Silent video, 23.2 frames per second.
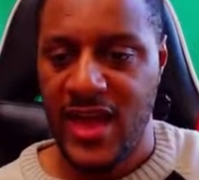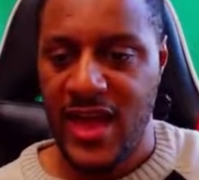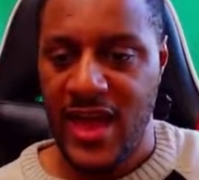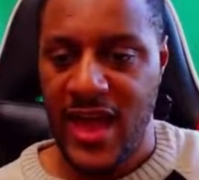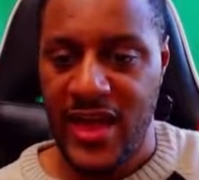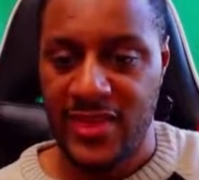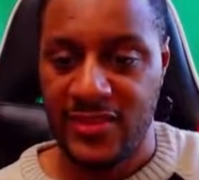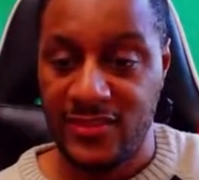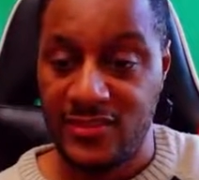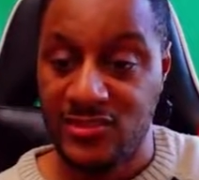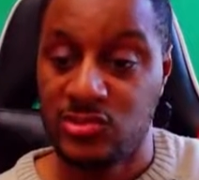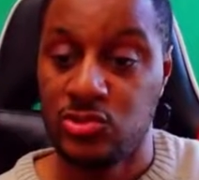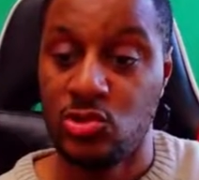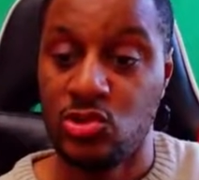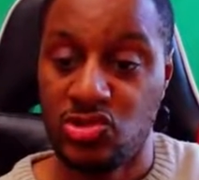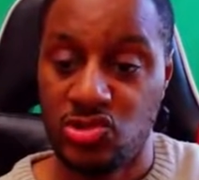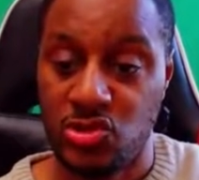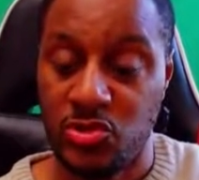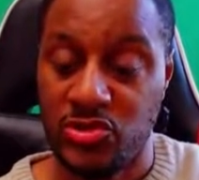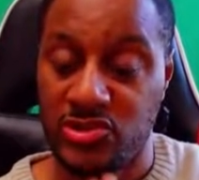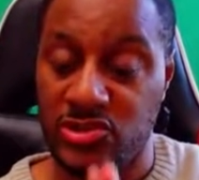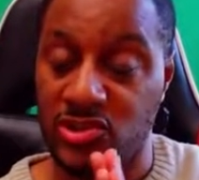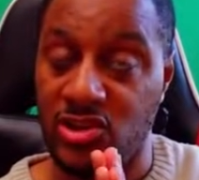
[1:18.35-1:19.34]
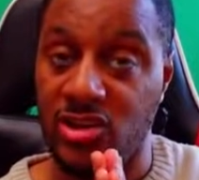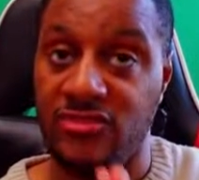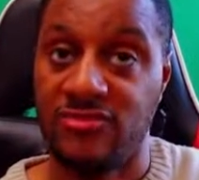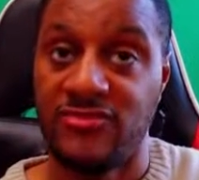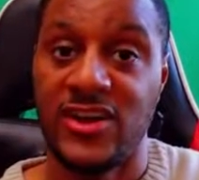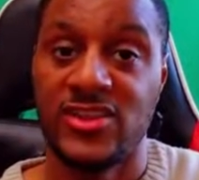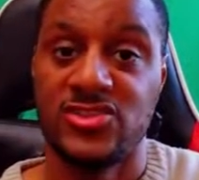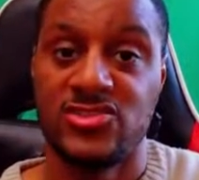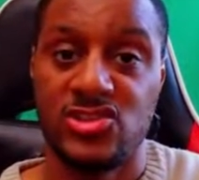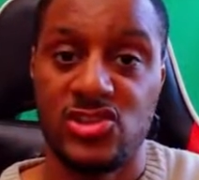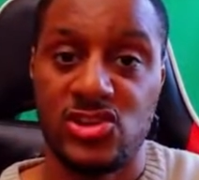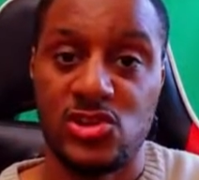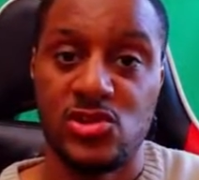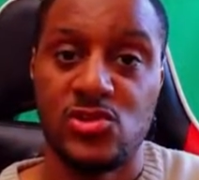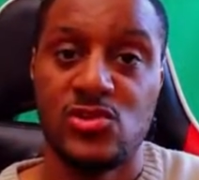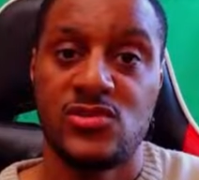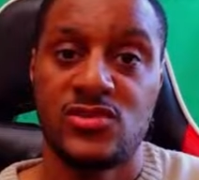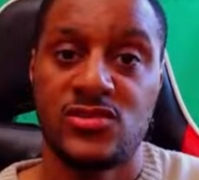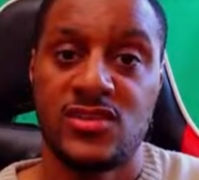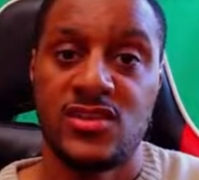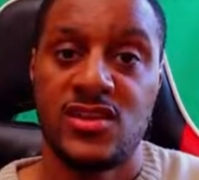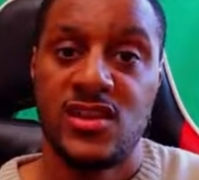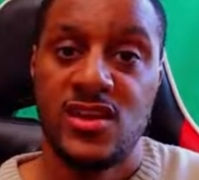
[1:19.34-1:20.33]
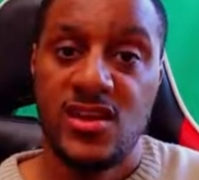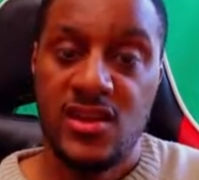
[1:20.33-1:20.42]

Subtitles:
And this launcher was a lot of fun to use.